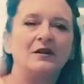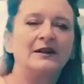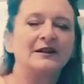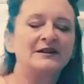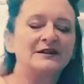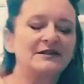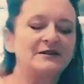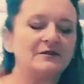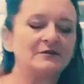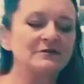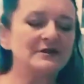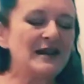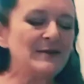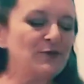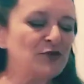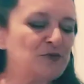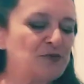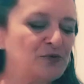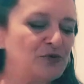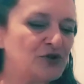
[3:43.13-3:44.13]
Like a
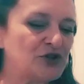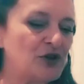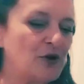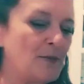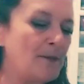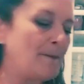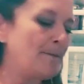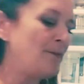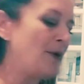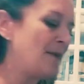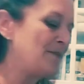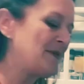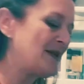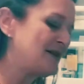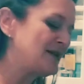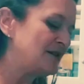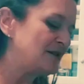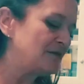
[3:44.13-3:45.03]
tablespoon or so. Pop that